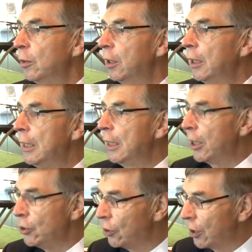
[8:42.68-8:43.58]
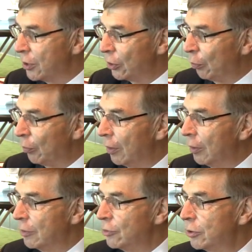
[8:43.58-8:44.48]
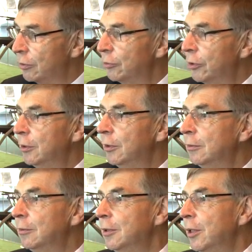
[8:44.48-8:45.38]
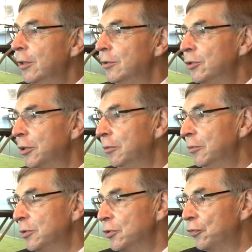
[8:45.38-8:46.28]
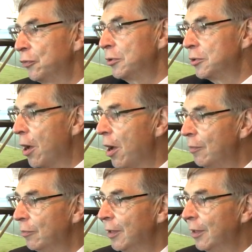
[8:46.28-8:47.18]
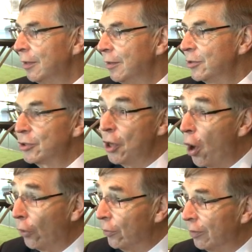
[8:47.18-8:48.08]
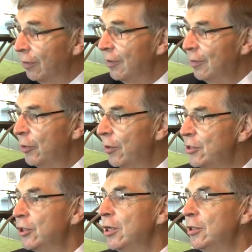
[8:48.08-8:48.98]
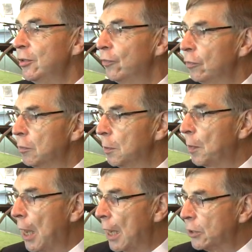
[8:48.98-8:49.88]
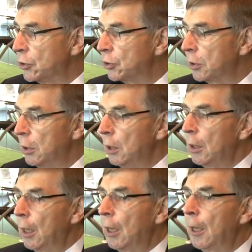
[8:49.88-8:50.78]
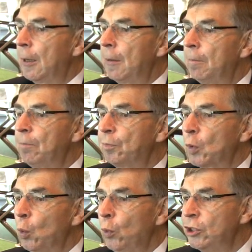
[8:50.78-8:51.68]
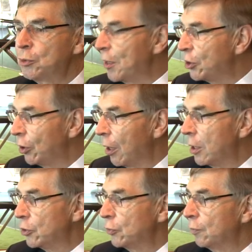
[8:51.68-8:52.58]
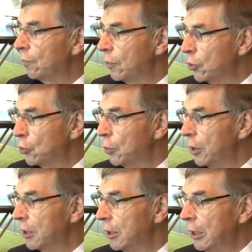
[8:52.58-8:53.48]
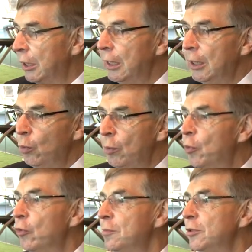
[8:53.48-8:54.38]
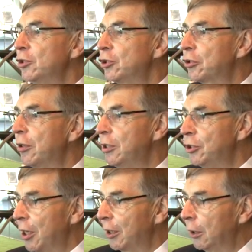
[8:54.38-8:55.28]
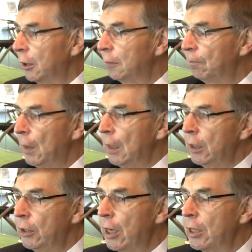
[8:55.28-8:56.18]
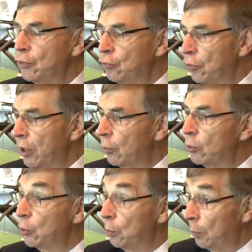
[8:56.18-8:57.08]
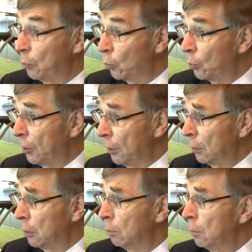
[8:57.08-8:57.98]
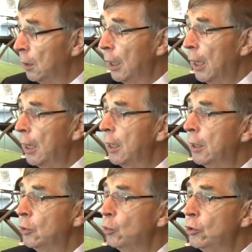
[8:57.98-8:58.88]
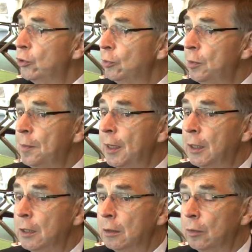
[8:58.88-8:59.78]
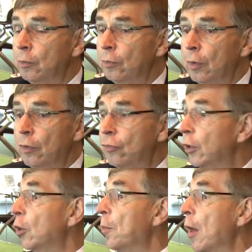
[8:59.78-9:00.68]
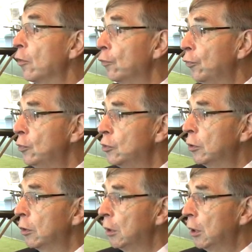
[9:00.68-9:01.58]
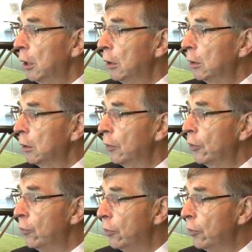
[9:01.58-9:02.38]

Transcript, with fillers: We're educating children and, and students for a time that's gone. Mm. We're educating from the past. Um, we specialise them far too early. We put them in a straitjacket. All right. And in actual fact, we should be broadening them and we should be making them think about the future and their